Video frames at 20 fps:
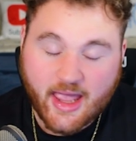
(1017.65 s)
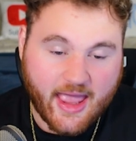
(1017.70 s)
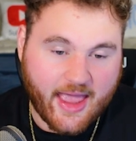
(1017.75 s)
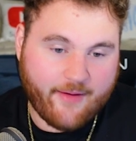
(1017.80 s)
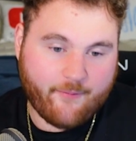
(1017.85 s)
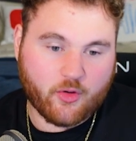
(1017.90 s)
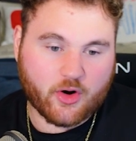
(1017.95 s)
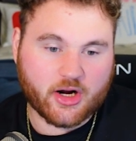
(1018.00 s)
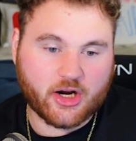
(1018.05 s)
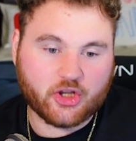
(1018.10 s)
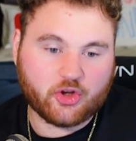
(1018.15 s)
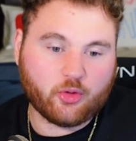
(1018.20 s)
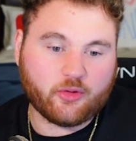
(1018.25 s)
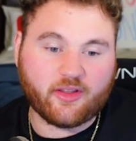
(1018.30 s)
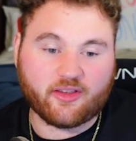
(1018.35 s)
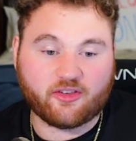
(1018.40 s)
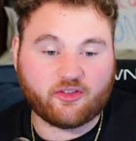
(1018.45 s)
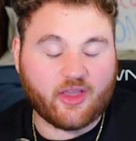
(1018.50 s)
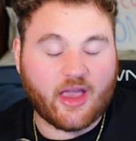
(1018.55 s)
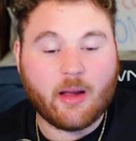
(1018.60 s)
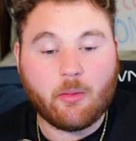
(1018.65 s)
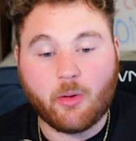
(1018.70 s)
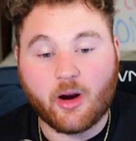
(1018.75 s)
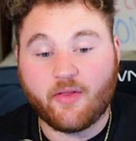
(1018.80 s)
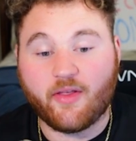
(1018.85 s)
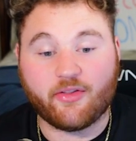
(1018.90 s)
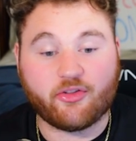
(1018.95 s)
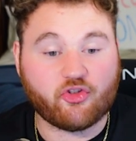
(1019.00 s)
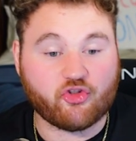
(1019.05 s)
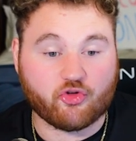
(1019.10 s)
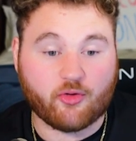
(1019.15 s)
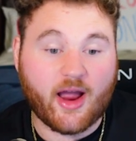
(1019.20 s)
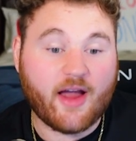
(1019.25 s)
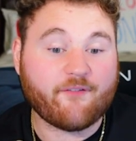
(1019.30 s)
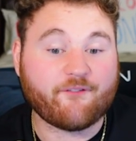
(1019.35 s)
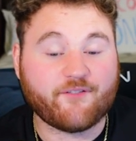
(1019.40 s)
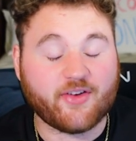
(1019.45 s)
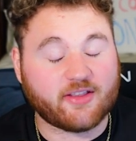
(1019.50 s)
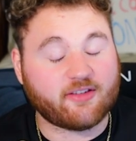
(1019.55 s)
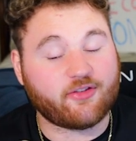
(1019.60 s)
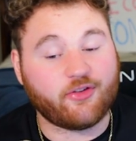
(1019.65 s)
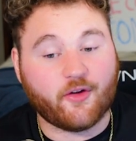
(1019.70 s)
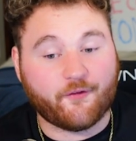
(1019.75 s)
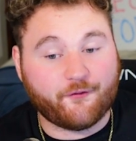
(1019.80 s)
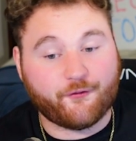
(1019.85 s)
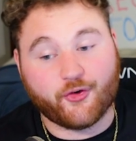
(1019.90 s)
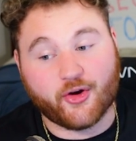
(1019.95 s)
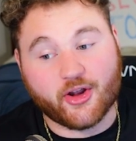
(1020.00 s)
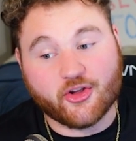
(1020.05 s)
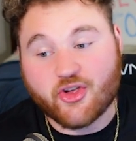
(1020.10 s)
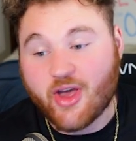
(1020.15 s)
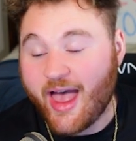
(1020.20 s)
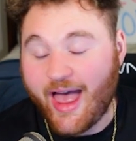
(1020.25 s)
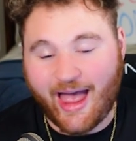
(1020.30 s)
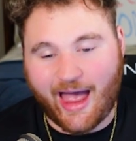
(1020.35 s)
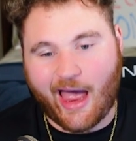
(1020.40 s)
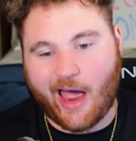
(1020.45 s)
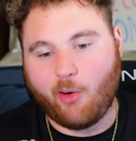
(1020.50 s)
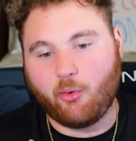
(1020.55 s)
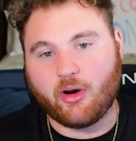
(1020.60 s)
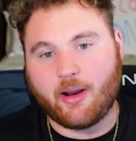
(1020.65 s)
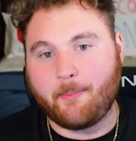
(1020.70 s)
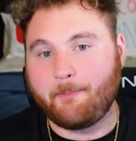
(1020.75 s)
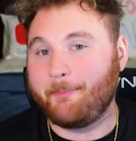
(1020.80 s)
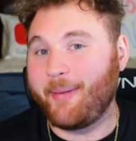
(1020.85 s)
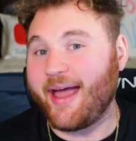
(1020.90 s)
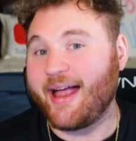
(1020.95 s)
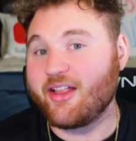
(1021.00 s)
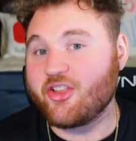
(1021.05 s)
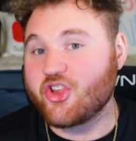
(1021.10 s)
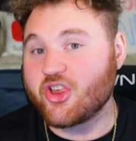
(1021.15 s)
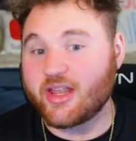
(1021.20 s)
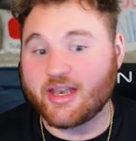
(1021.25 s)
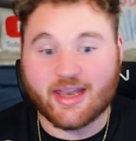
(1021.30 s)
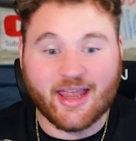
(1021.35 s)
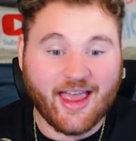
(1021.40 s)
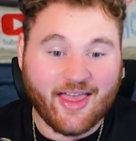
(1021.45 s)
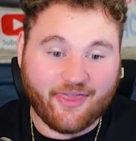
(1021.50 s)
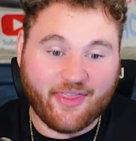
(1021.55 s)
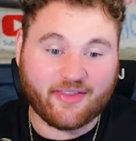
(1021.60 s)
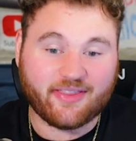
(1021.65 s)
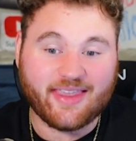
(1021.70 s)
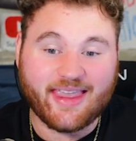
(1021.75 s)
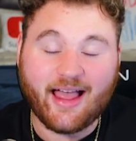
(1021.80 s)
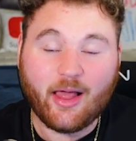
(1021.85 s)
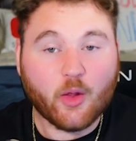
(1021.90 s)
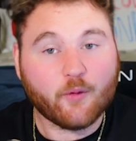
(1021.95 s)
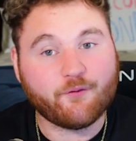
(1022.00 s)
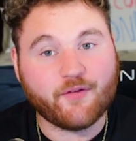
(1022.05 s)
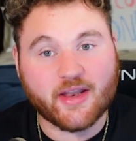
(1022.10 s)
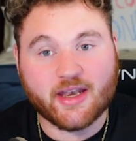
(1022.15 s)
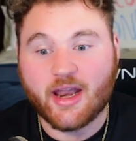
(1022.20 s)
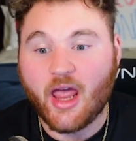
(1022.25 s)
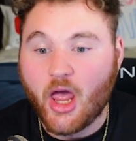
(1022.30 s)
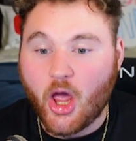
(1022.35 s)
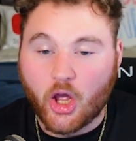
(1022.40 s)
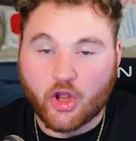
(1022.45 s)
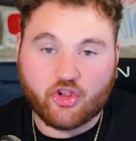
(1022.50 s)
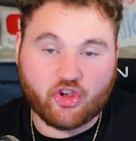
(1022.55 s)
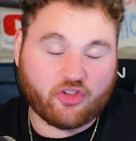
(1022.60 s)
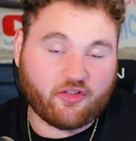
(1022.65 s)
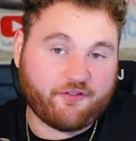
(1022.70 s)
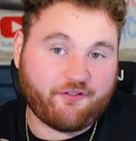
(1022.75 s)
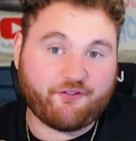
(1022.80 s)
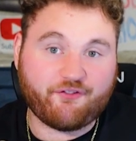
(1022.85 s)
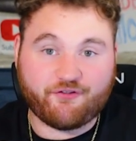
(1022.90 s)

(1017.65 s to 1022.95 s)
If we're gonna do it the same way that giraffe fits in the fridge, I would imagine that the elephant just